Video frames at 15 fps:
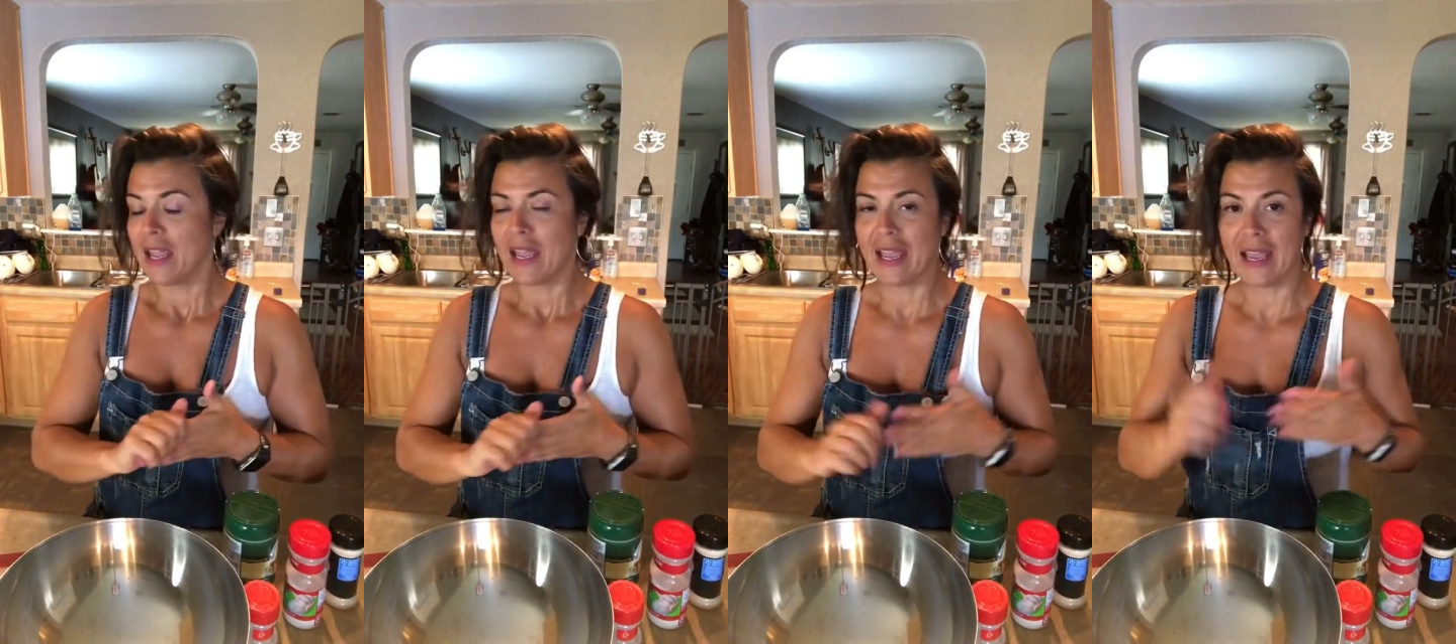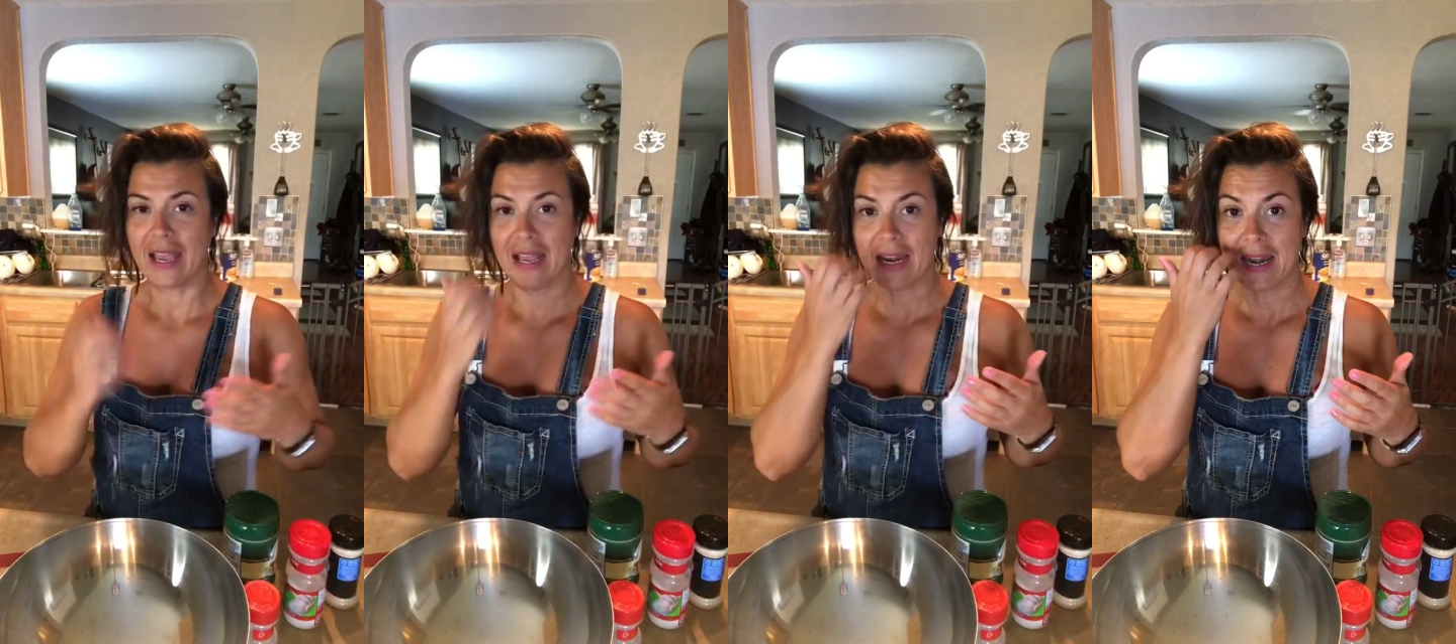
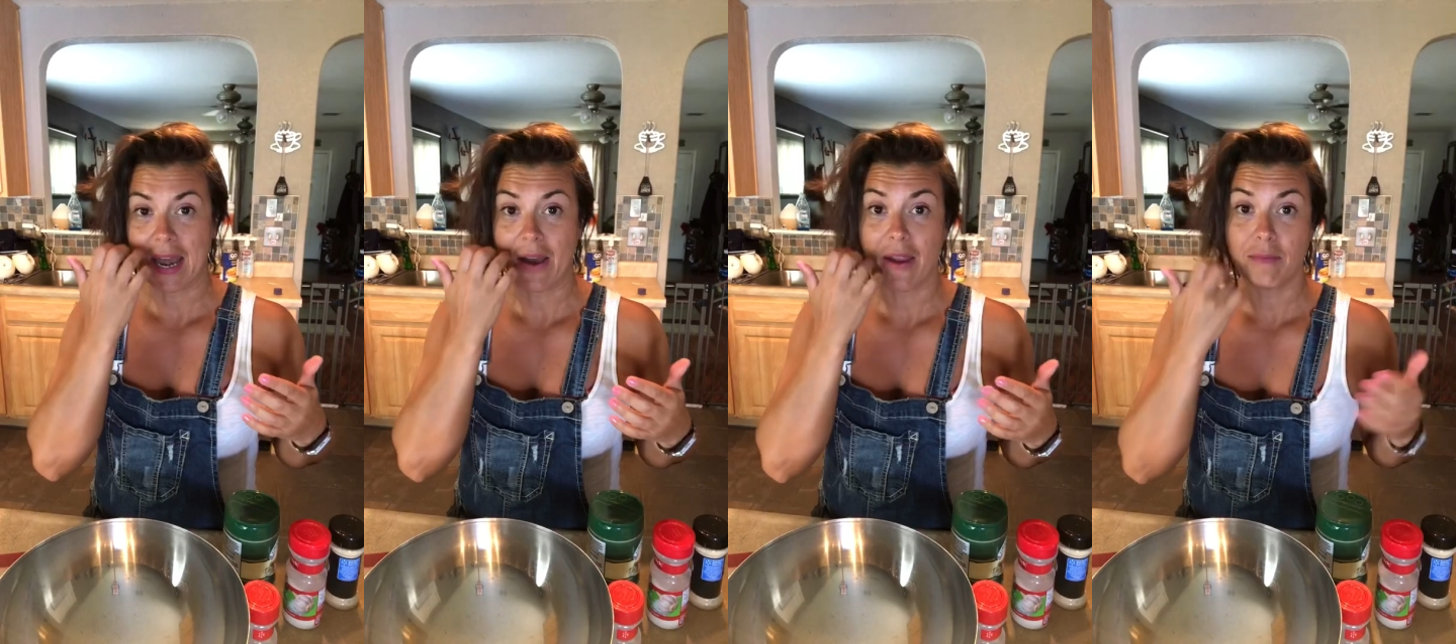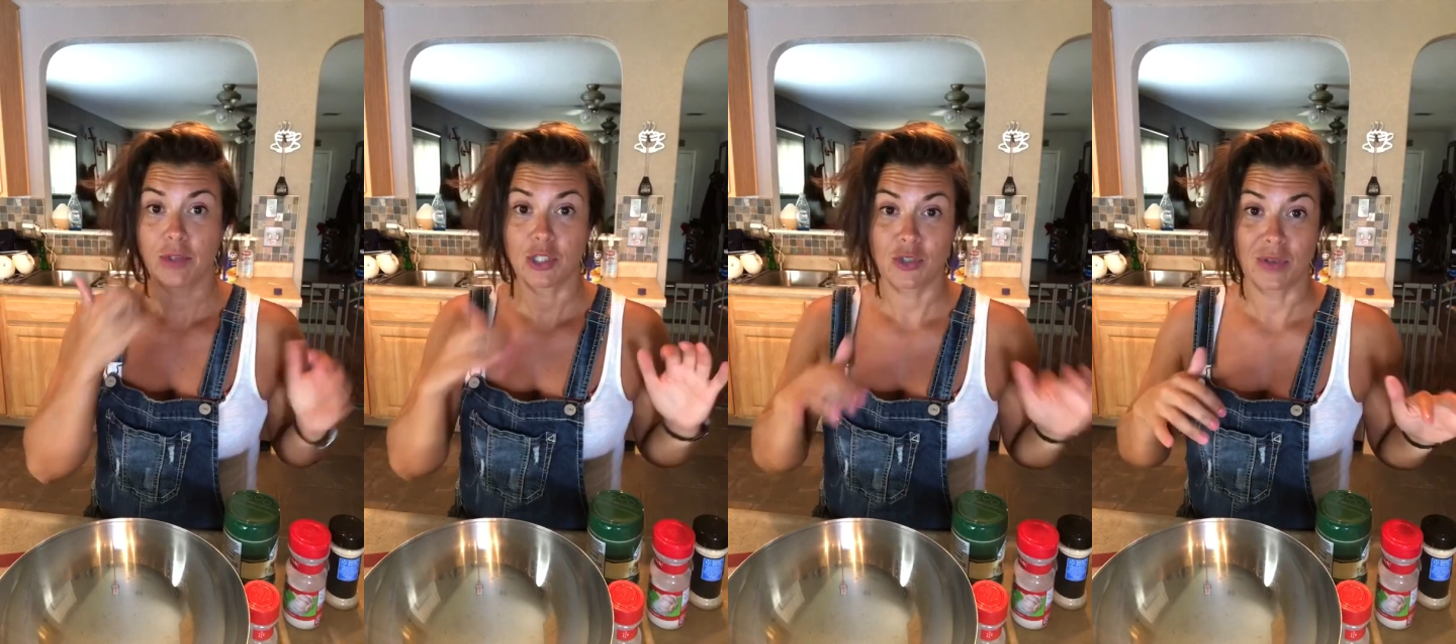and now
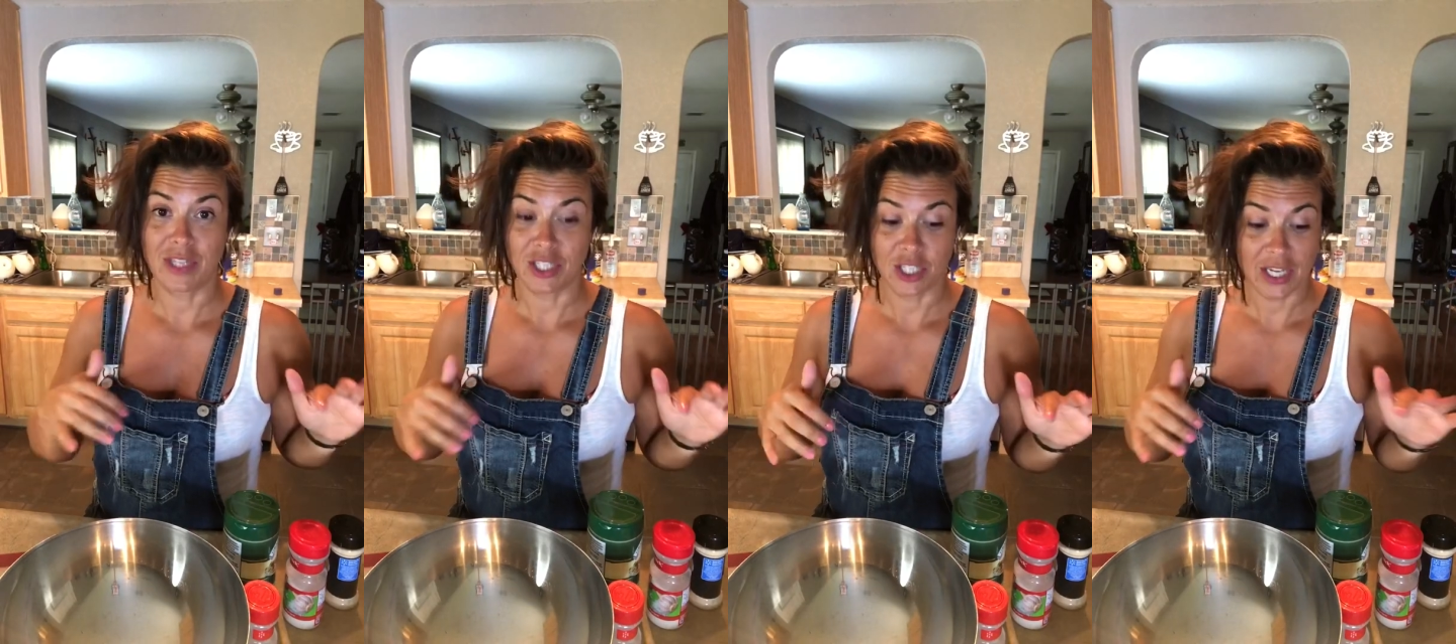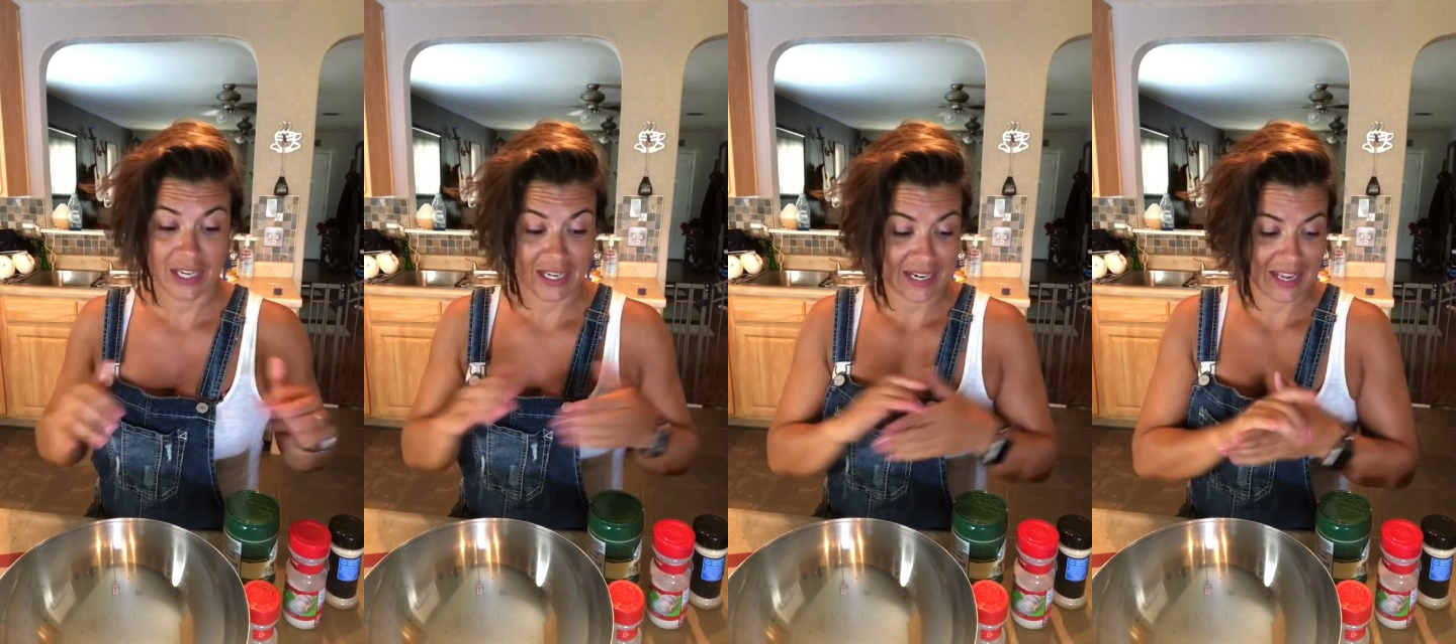I'm just doing the
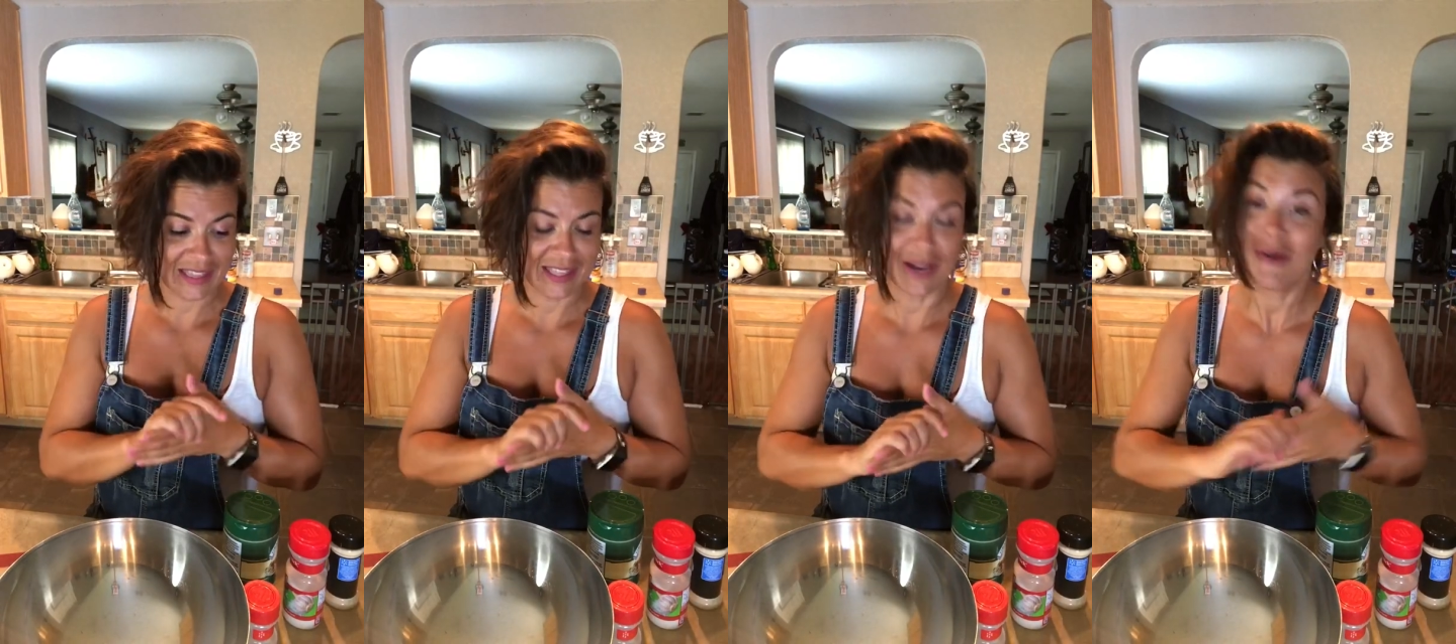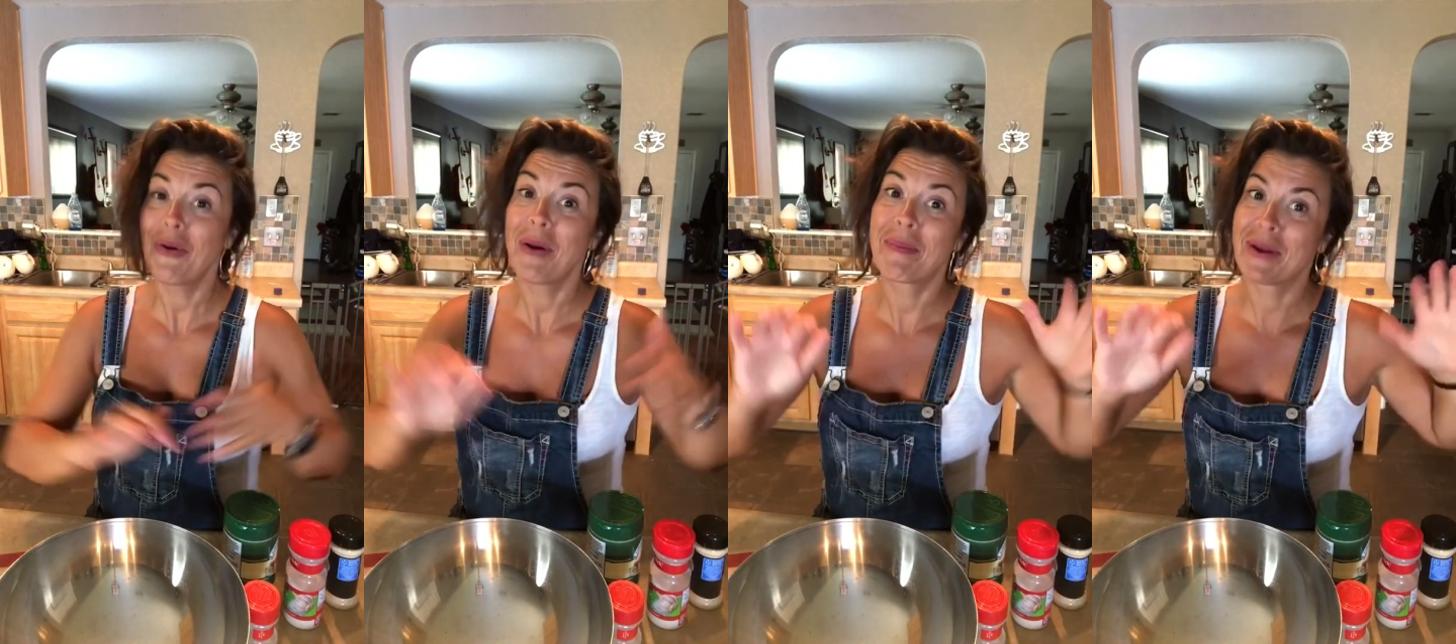chicken, and I thought,
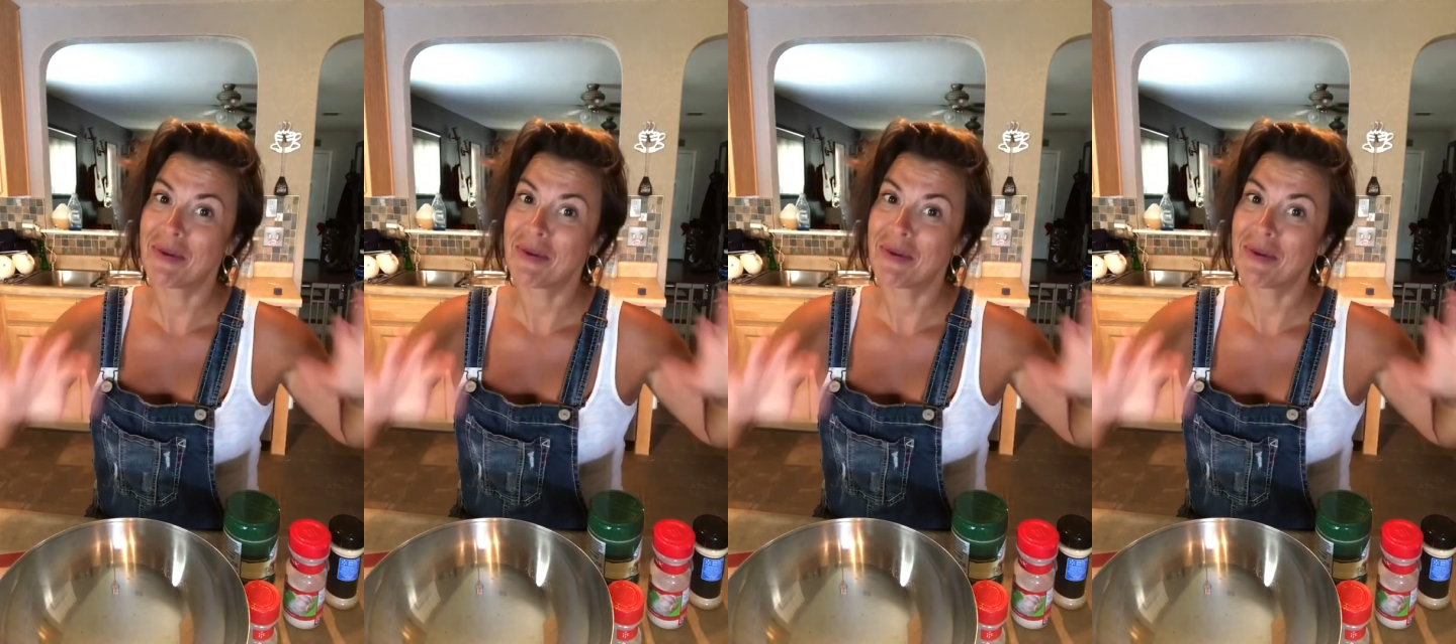oh,